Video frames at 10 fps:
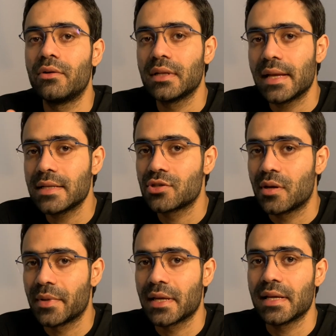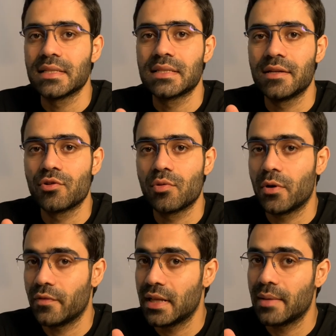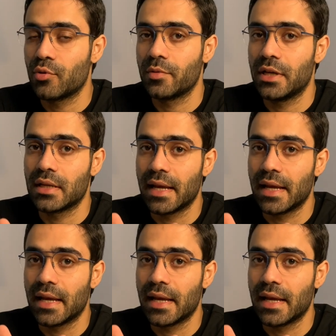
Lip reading: our next topic is syndrome of inappropriate